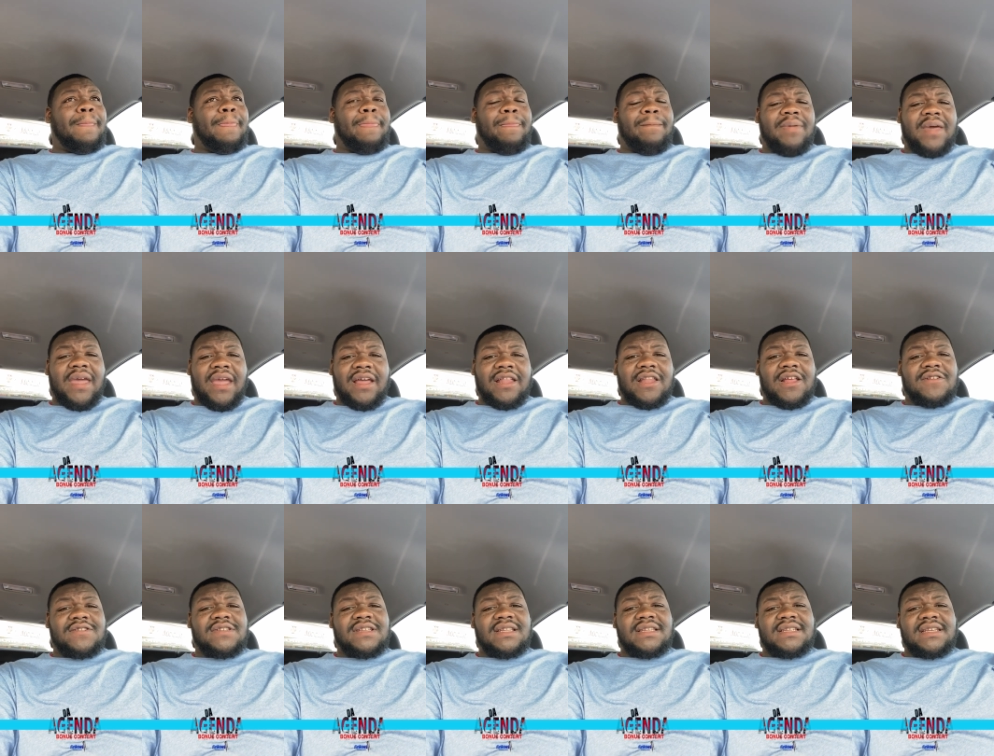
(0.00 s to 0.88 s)
pay
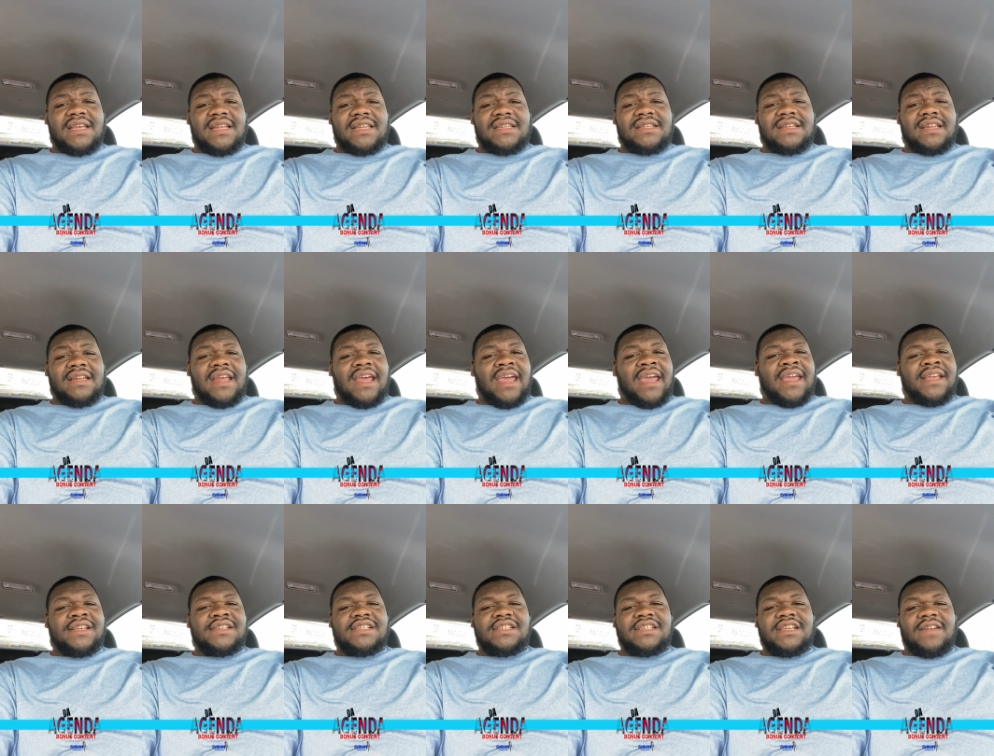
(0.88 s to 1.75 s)
close attention.
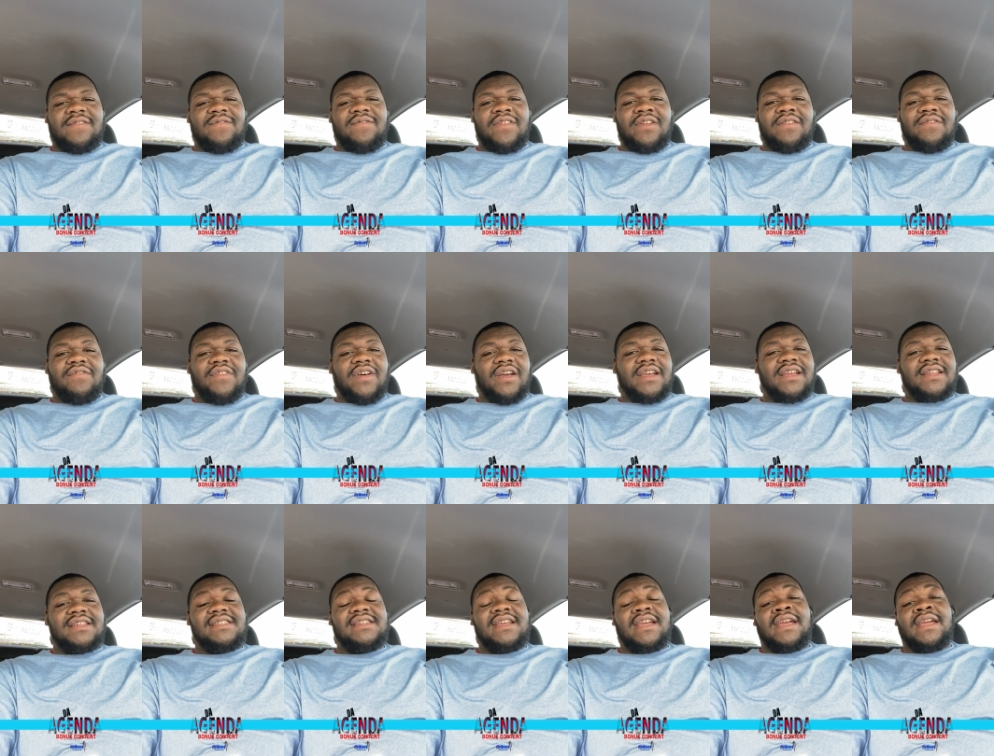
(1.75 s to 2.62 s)
Ain't shit finna
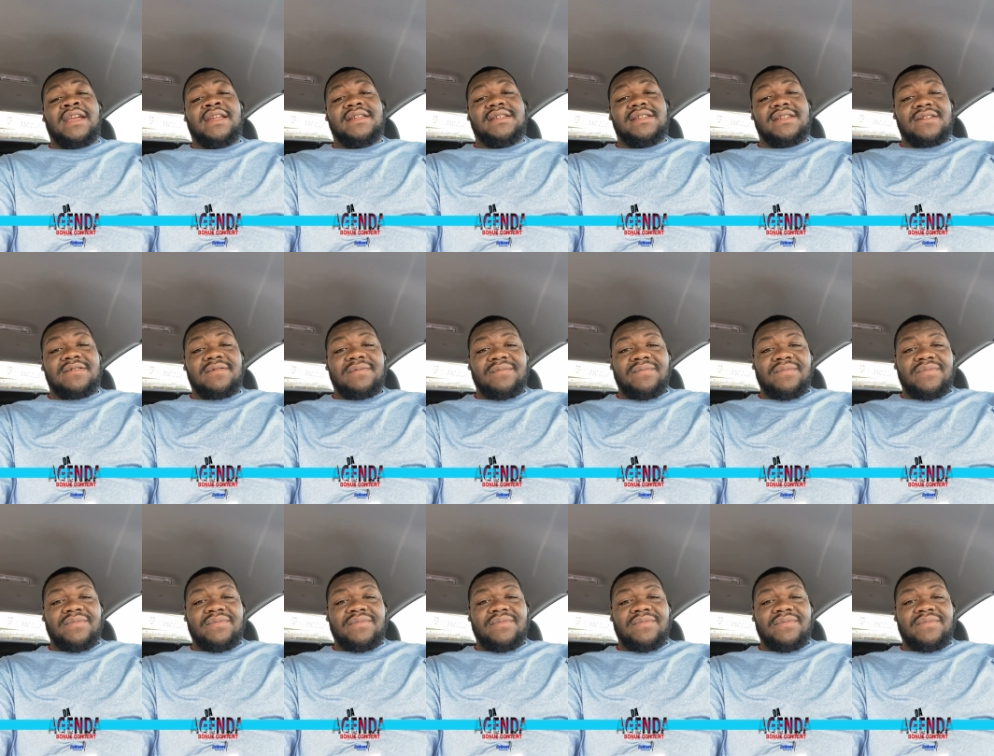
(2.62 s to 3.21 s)
fucking change.